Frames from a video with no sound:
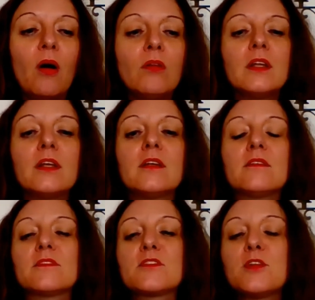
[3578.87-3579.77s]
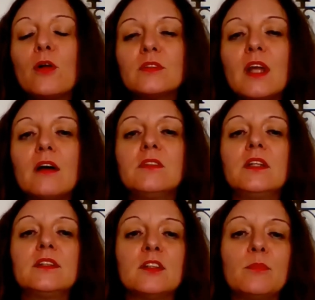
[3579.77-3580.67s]
only slowed down
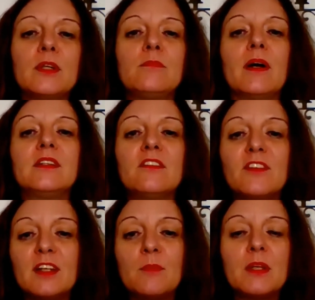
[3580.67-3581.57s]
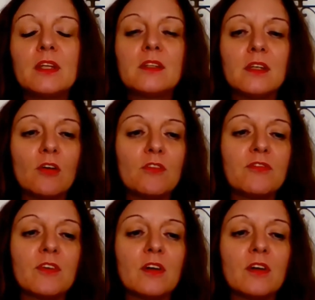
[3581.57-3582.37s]
a little bit by the availability of